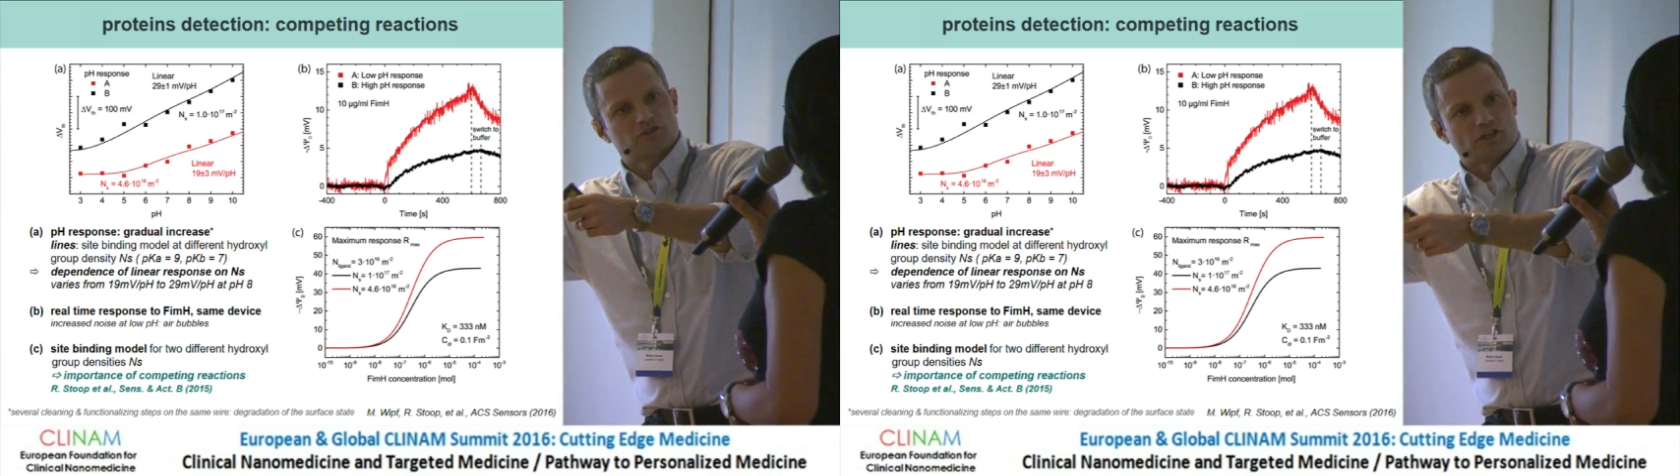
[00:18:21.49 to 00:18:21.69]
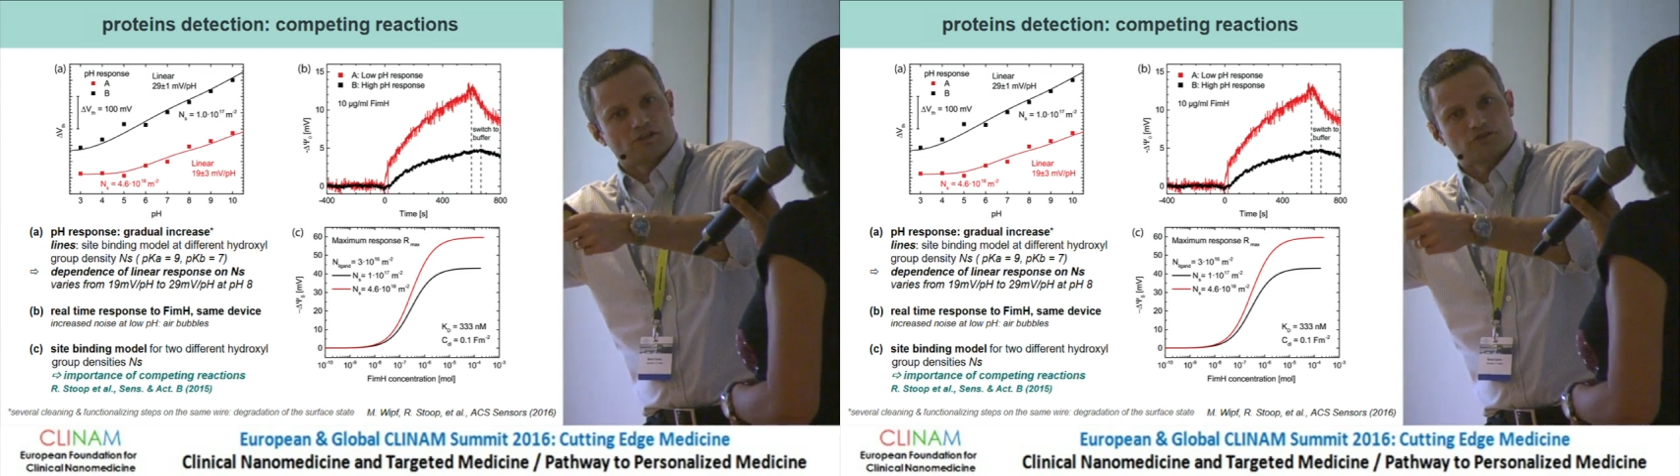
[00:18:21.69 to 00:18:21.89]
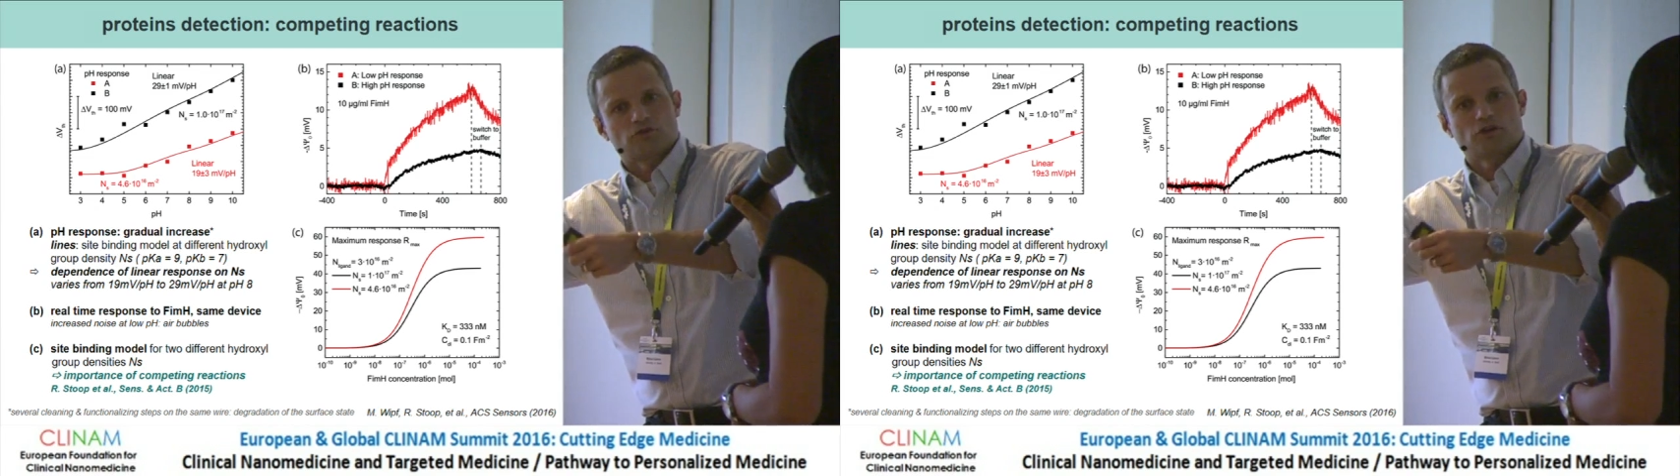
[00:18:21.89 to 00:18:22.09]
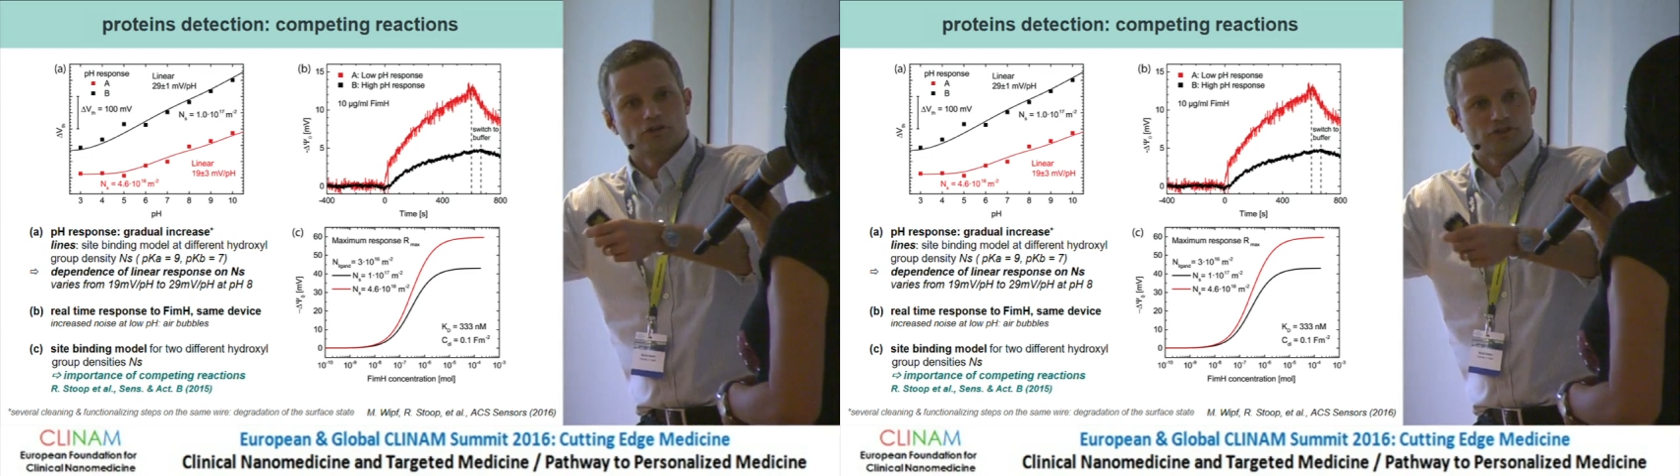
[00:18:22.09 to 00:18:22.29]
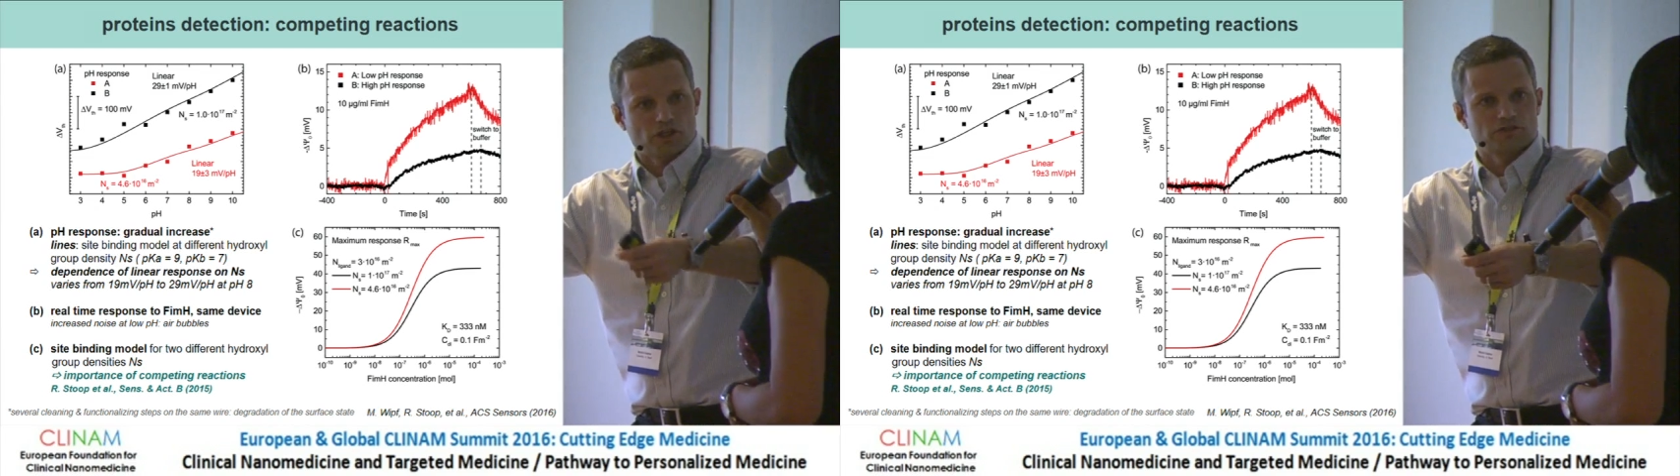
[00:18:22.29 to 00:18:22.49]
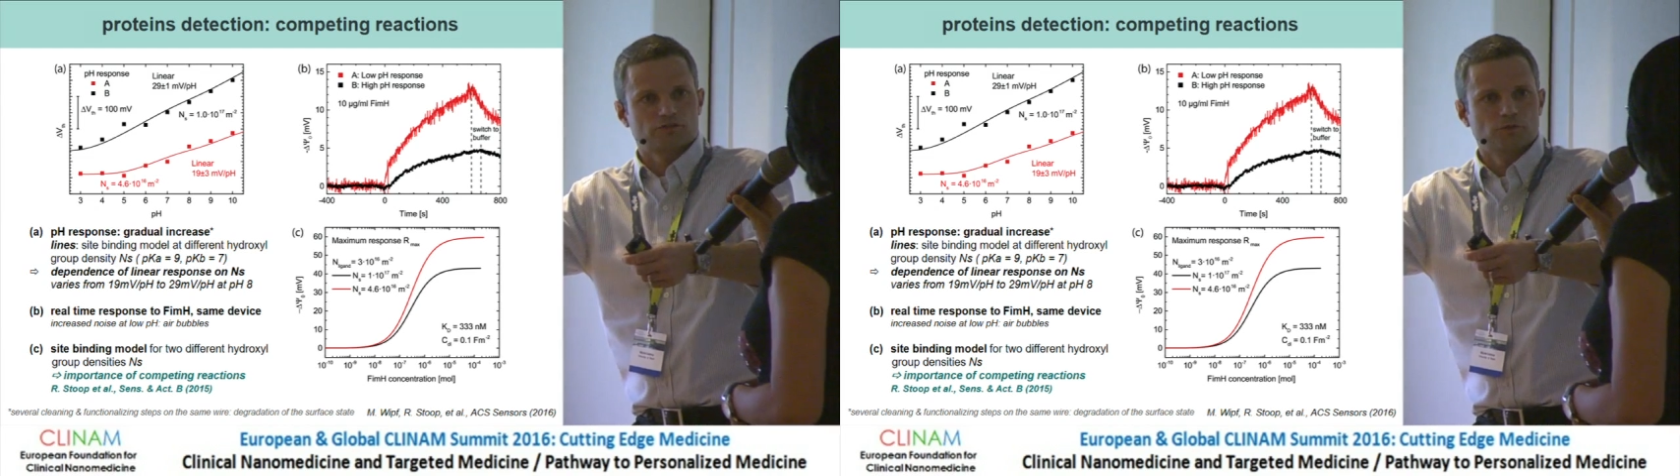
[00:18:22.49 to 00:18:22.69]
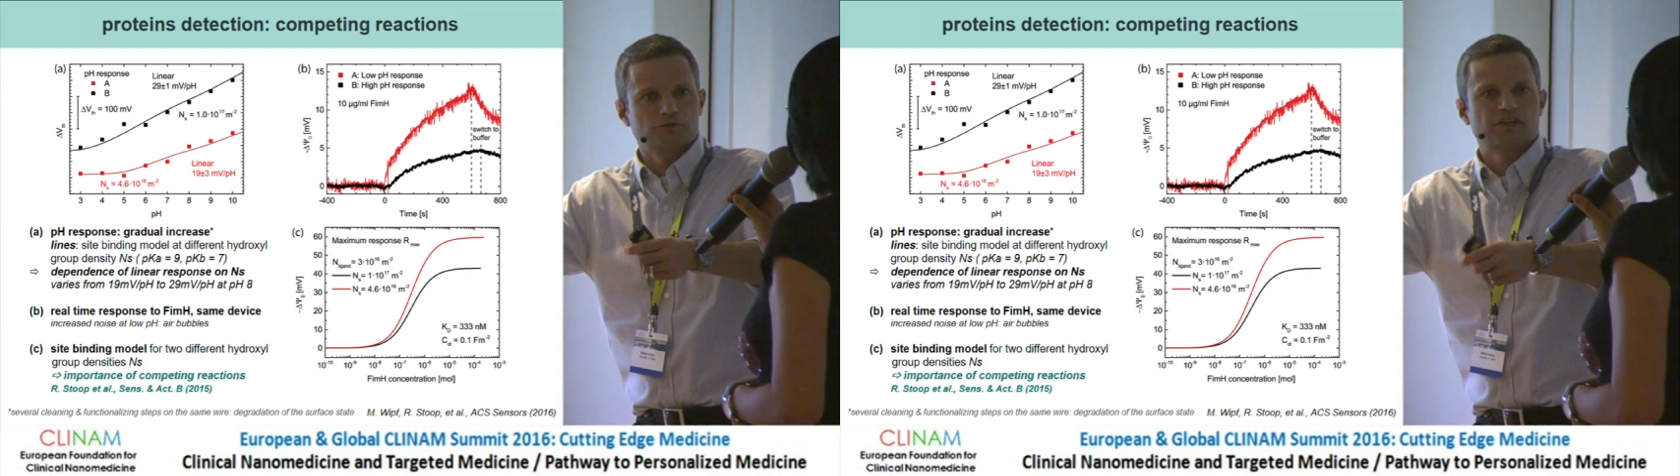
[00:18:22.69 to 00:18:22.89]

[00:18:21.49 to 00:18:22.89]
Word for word: charged or uncharged groups,